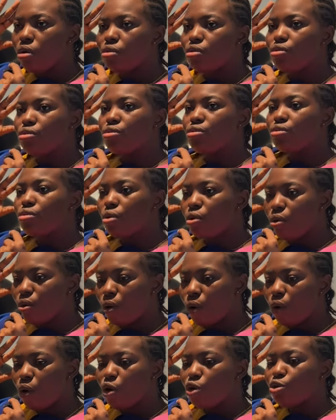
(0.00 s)

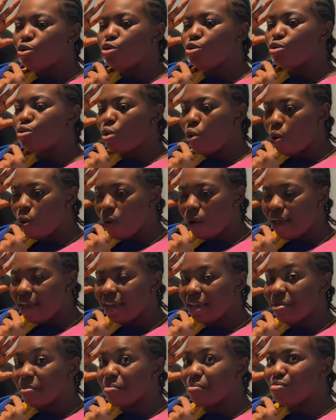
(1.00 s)
so so
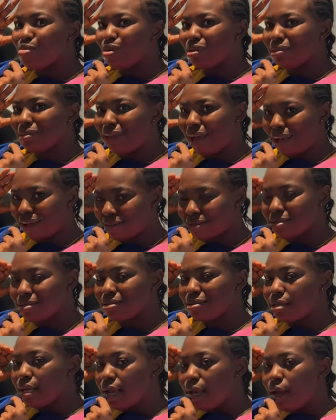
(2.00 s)

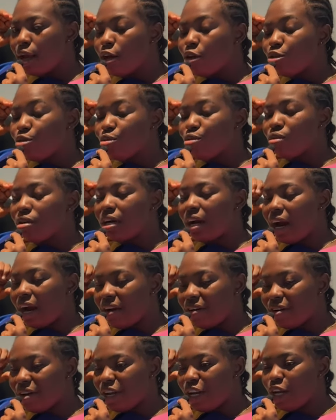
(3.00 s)
important to
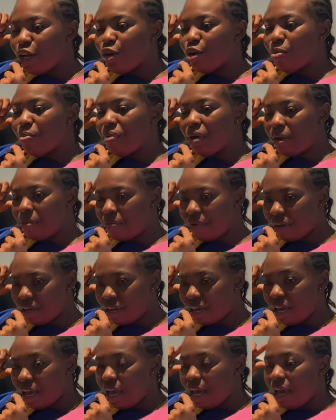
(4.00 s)
carry your pepper.
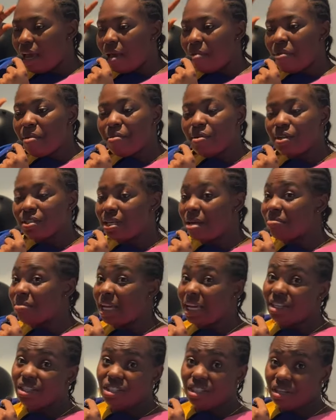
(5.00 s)
Maybe because I'm
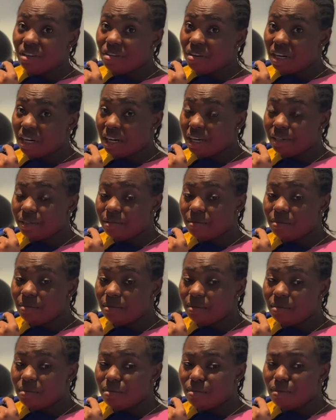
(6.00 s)
Nigerian
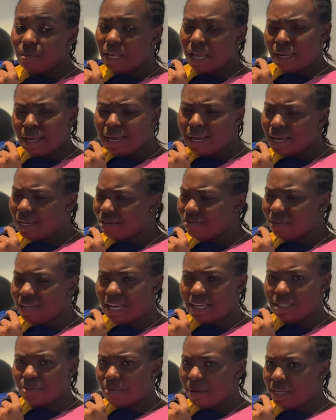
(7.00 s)
and I kind of
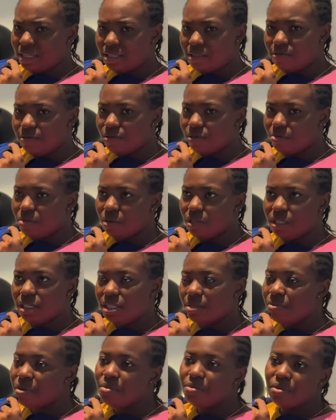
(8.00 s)
like spicy food, but
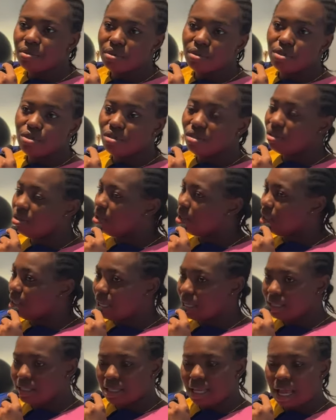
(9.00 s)
these people do not
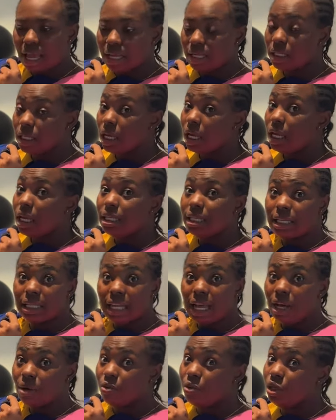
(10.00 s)
understand the
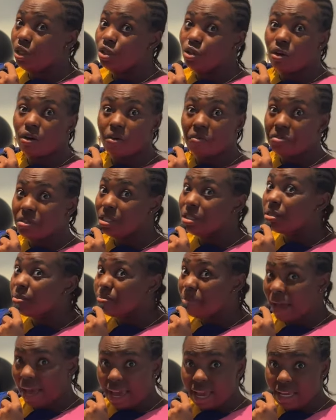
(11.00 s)
language of
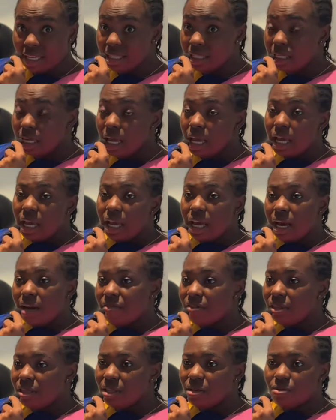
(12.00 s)
spice.
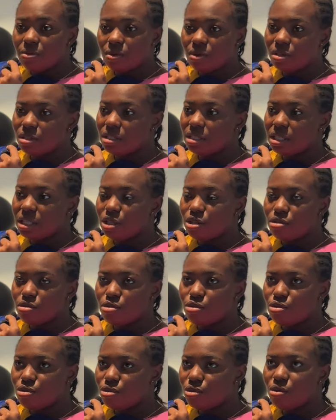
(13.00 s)
Everything was
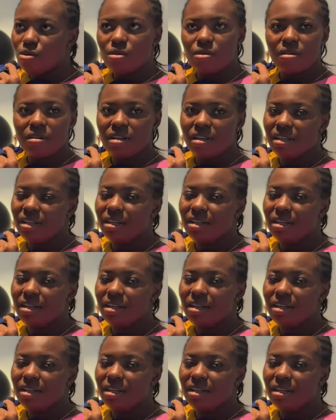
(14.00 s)
so